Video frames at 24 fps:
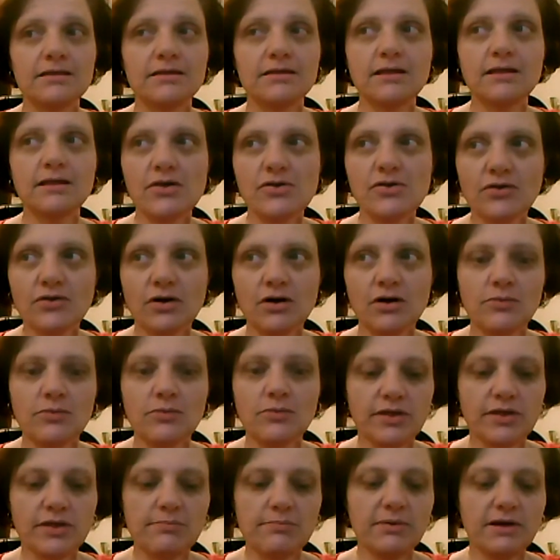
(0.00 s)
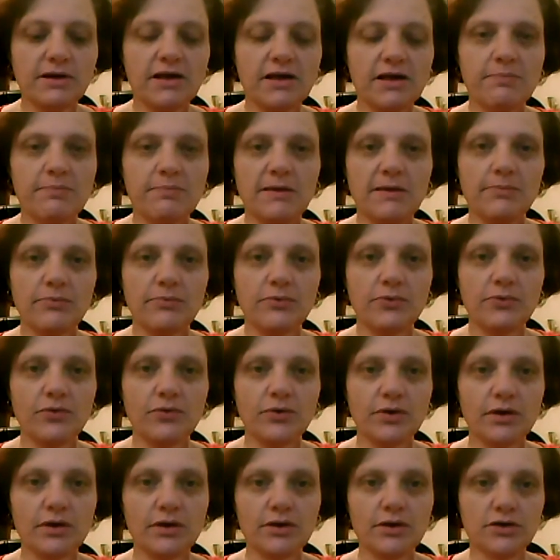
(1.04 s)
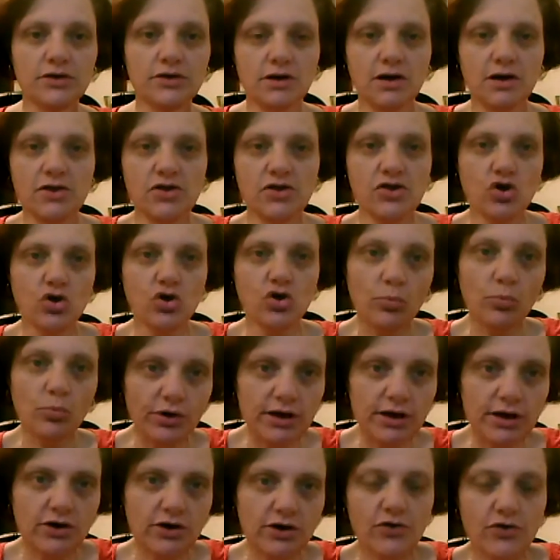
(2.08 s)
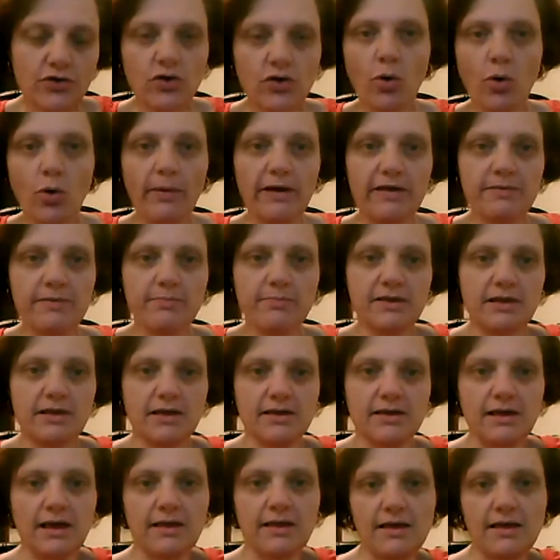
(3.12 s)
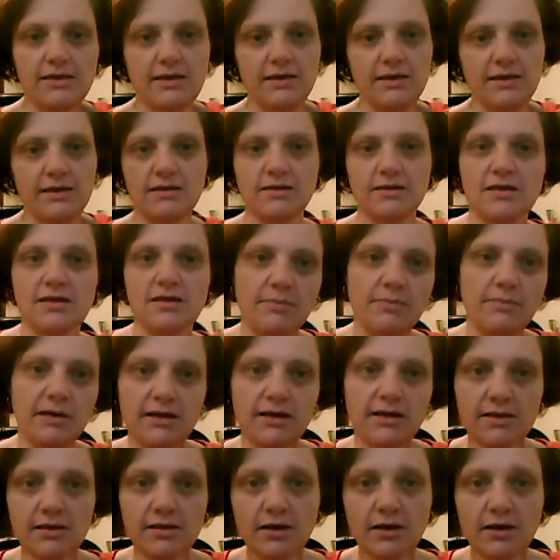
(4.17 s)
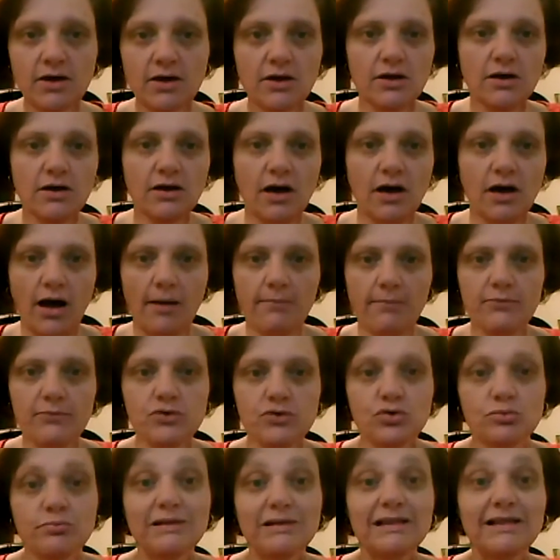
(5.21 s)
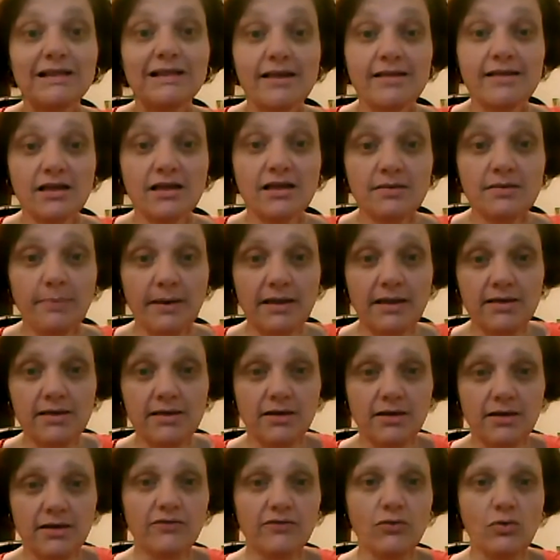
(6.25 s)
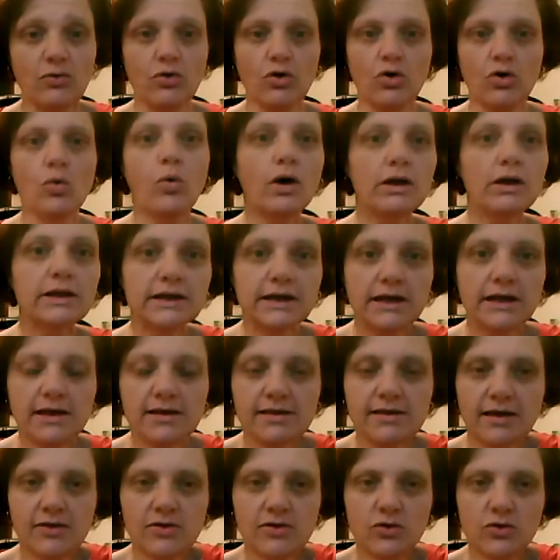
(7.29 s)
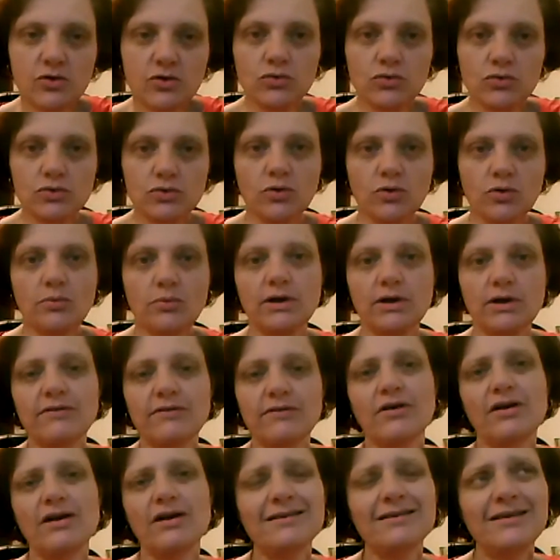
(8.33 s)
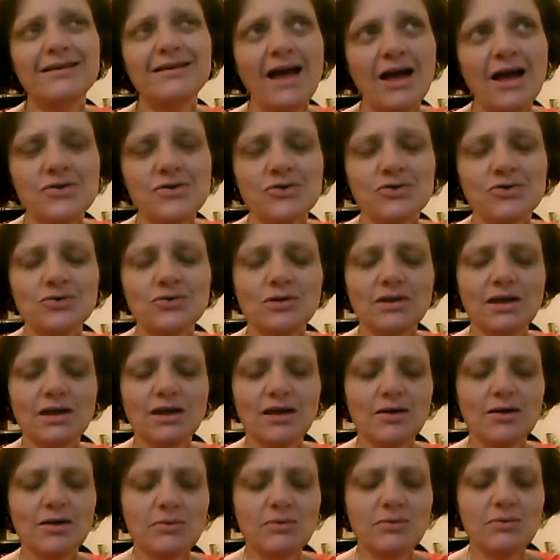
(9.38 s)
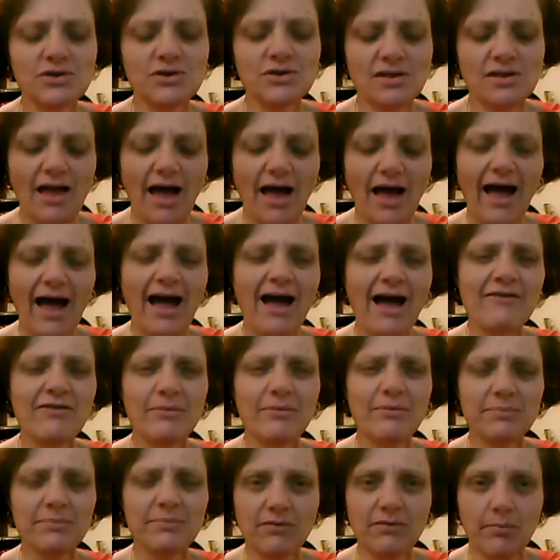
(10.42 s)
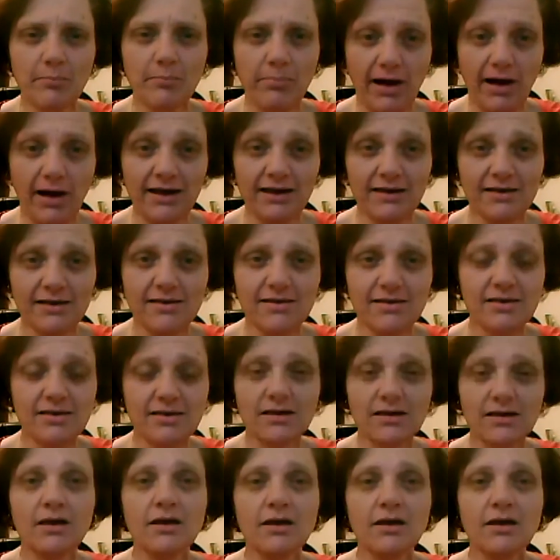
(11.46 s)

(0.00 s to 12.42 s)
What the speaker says: They struggle with it because the consumer hears home-based business and they think that this means it should be less expensive or quality isn't as good or whatever. Naturally, we just have a bit of a bias.